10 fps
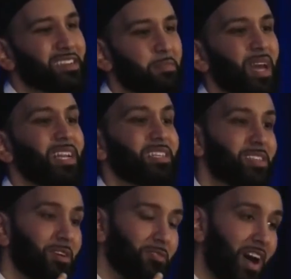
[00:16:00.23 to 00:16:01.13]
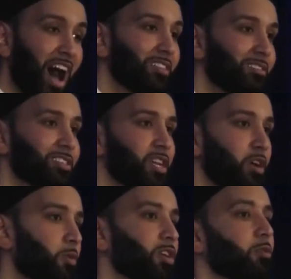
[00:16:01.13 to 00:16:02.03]
companions, their fathers,
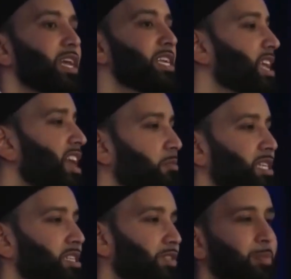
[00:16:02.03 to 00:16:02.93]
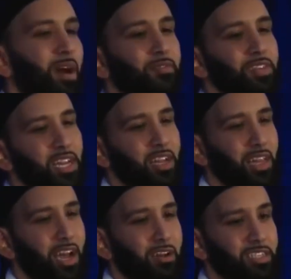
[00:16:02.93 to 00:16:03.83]
were the greatest enemies of the Prophet
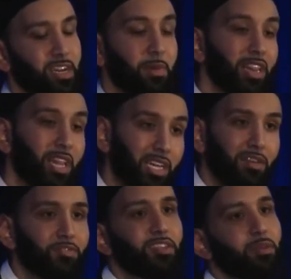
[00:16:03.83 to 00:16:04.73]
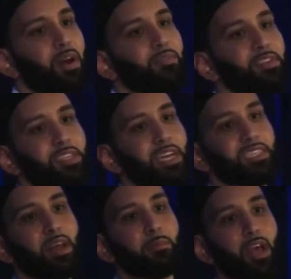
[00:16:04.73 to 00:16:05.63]
Allah gifted the Prophet
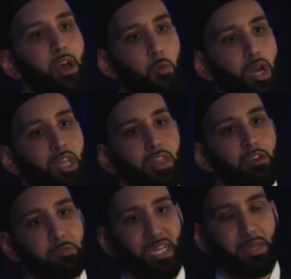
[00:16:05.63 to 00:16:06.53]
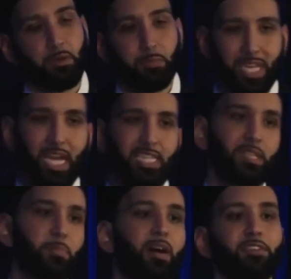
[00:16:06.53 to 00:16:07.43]
with those people because
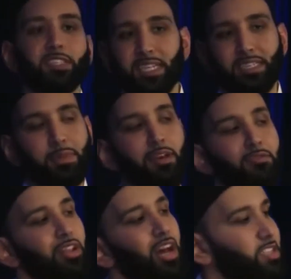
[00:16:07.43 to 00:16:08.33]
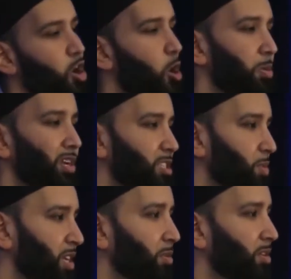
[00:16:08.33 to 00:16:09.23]
the Prophet never lost hope in his
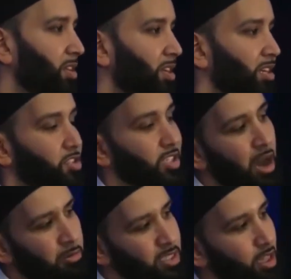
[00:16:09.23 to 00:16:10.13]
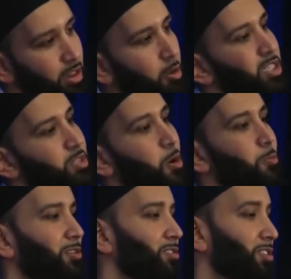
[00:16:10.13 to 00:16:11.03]
people. So that was the lowest
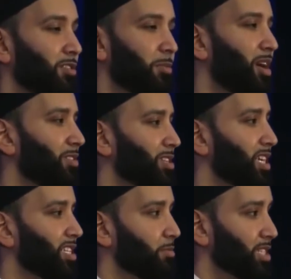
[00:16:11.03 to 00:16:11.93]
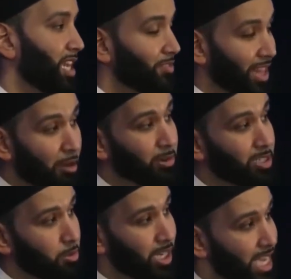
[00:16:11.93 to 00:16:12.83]
moment of, of the Prophet's life. That
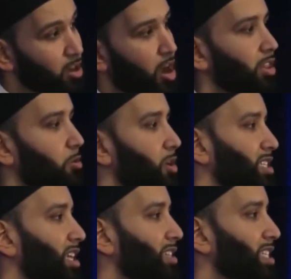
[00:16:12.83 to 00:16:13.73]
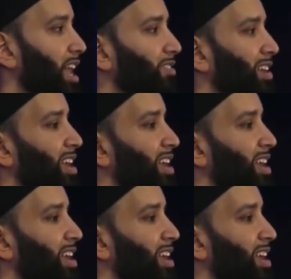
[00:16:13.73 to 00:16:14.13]
was what he called the worst day of his life.